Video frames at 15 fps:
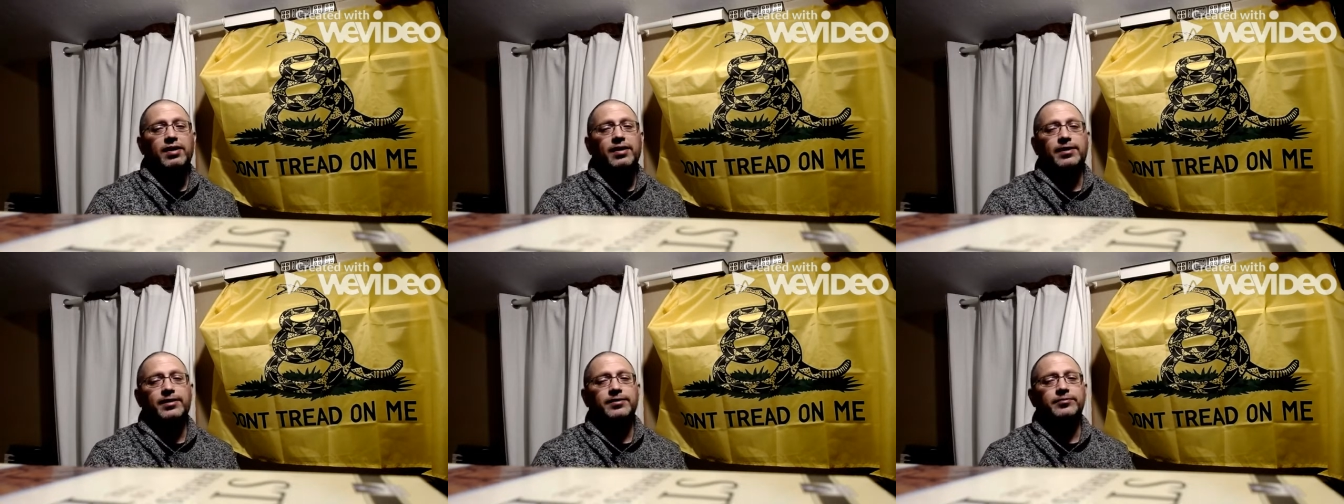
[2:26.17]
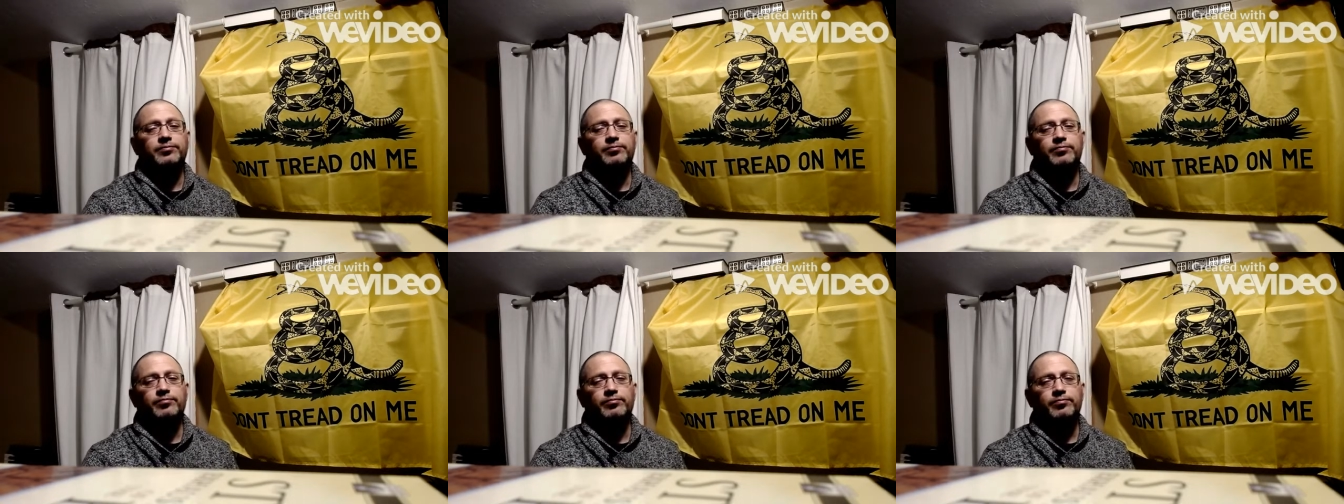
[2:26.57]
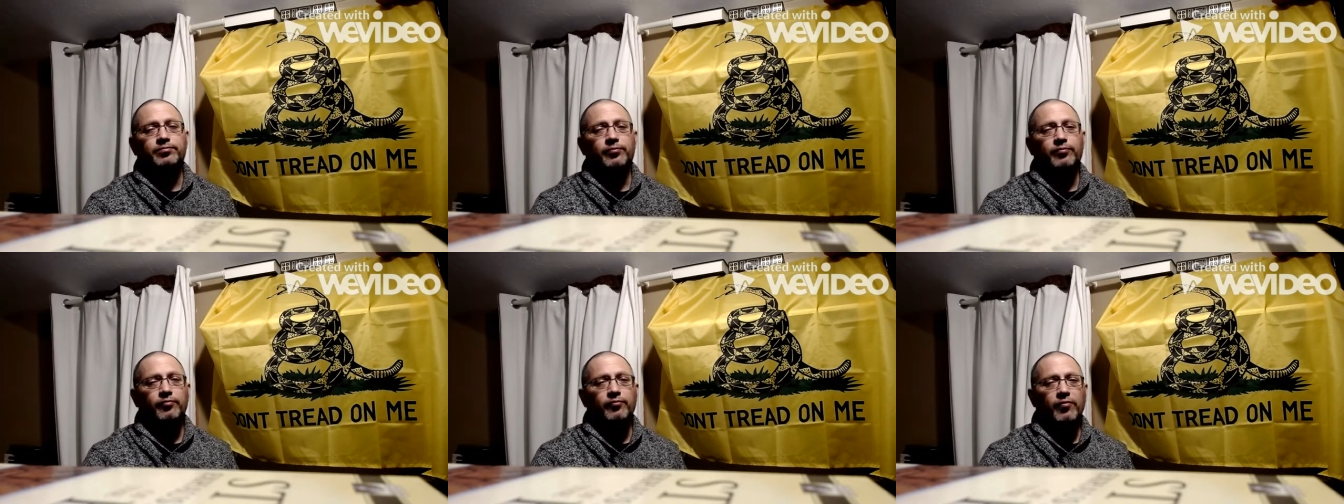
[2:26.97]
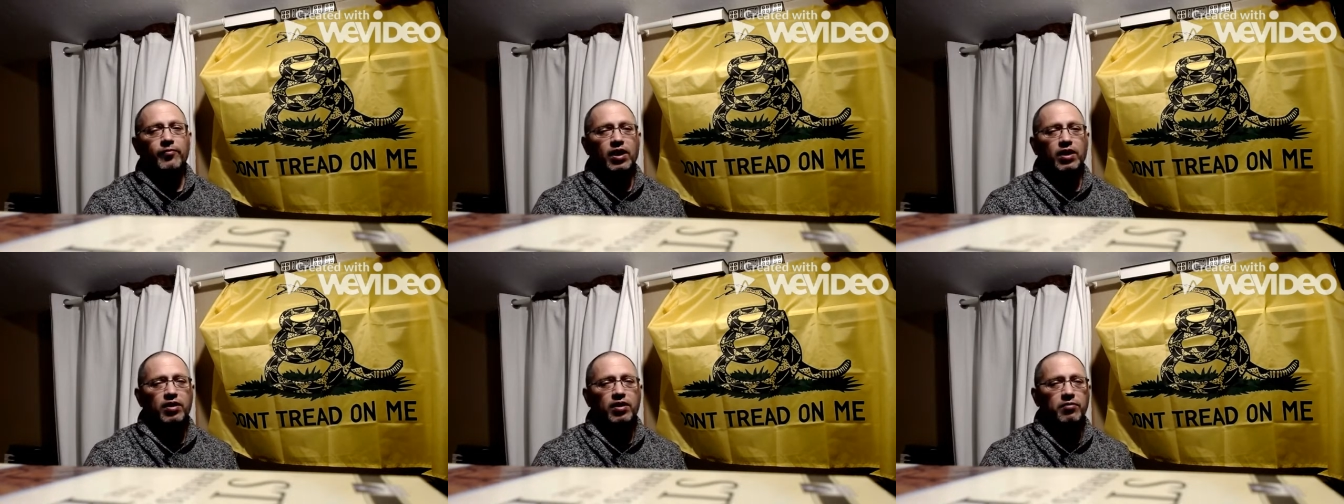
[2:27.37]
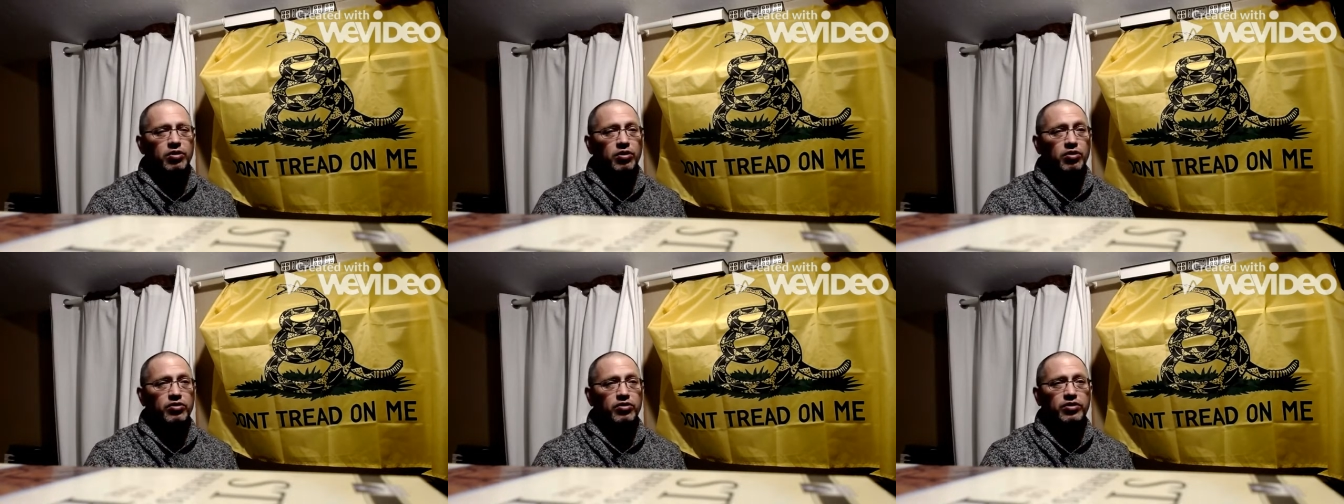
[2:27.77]
Um,
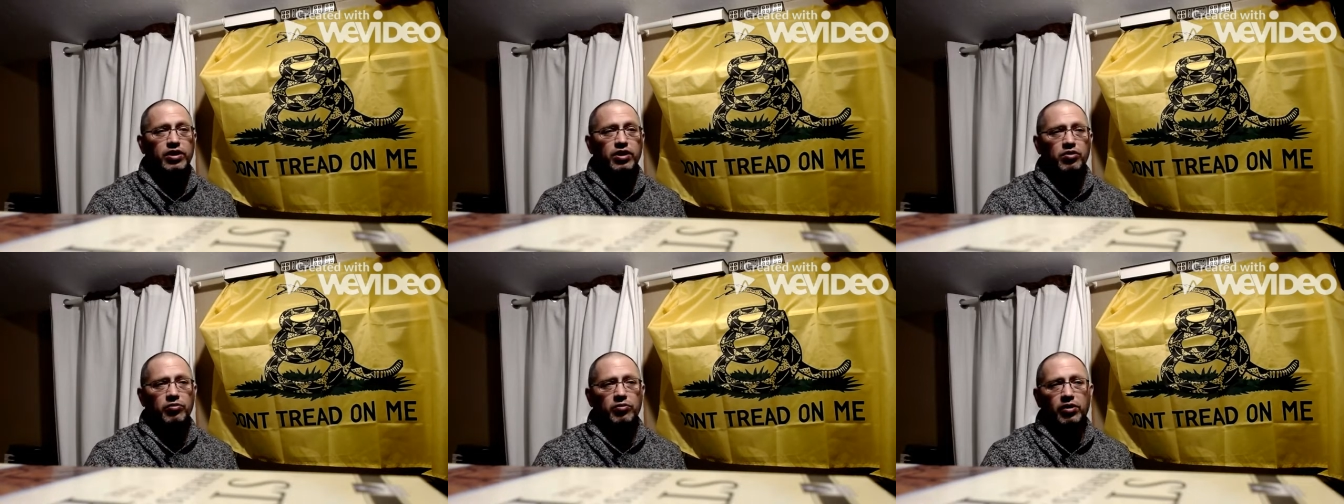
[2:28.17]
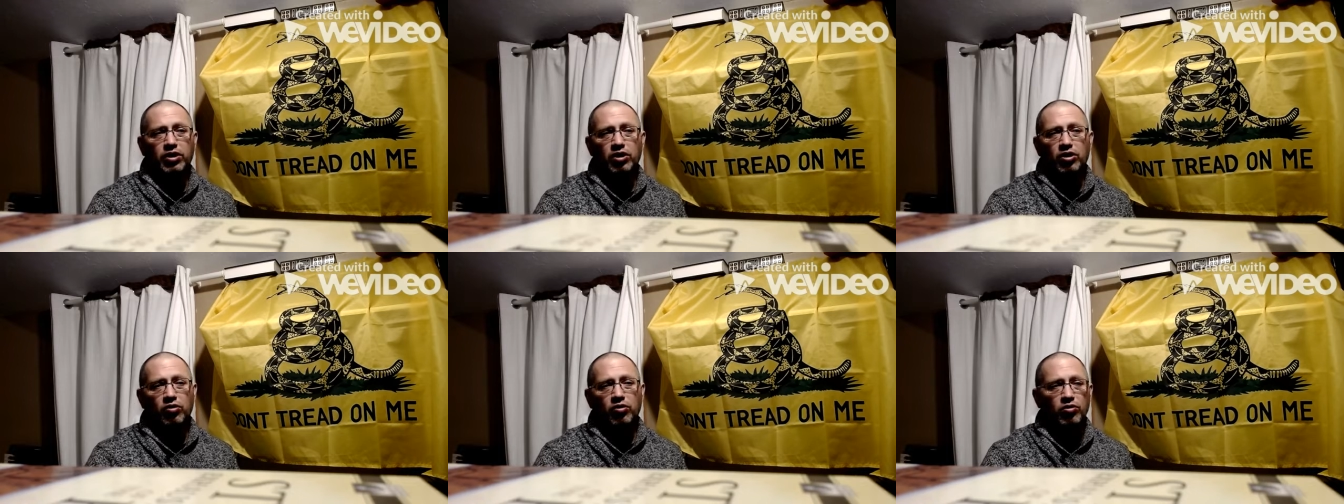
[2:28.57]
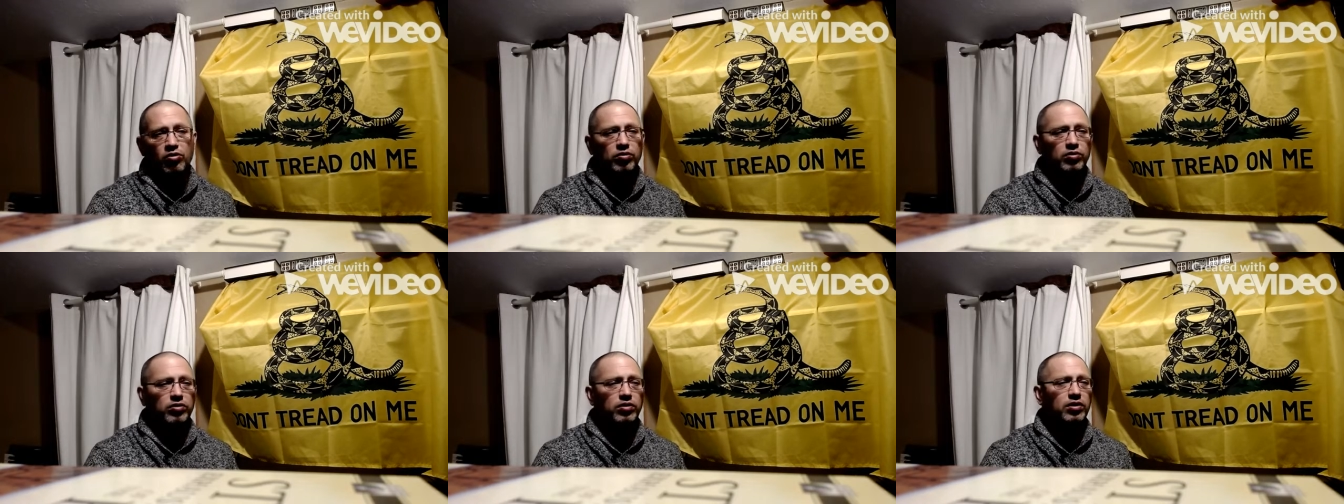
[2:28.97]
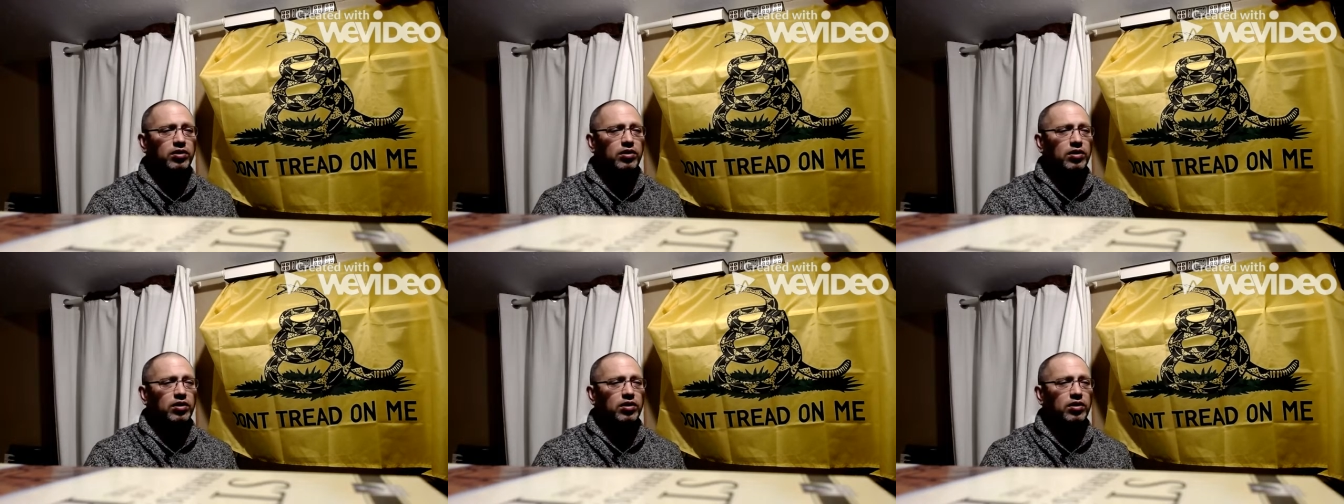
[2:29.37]
computers are getting really old.